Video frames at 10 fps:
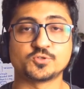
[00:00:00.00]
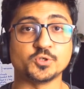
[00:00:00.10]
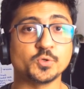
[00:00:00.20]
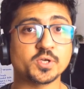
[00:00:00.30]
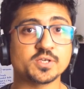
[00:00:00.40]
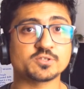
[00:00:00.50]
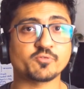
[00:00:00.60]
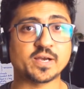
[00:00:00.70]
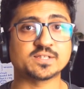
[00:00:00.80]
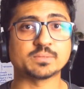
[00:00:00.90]
So you can just
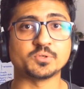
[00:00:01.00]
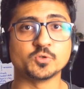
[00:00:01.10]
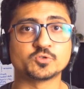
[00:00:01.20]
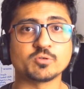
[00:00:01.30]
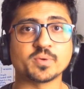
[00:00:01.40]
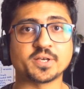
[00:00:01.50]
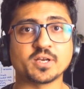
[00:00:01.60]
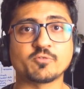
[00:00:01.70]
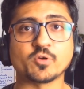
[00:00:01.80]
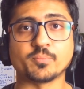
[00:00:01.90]
find some useful
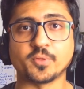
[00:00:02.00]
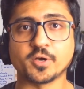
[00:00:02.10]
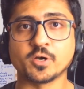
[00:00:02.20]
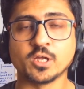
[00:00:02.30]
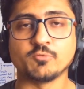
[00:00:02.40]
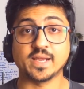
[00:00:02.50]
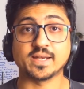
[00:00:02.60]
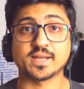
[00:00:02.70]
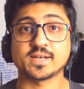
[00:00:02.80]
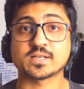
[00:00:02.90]
material from there
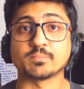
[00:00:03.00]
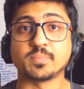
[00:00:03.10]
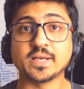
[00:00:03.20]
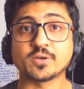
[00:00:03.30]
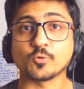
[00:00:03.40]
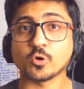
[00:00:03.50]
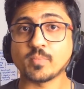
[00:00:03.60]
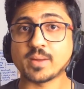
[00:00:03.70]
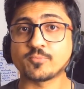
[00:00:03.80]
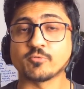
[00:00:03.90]
and get a complete
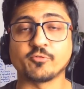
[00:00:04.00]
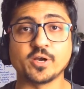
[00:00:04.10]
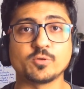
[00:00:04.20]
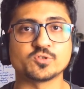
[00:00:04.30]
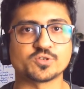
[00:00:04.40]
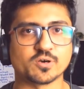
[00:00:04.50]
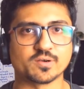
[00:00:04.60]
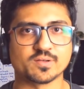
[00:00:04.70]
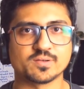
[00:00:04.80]
roadmap from where to start.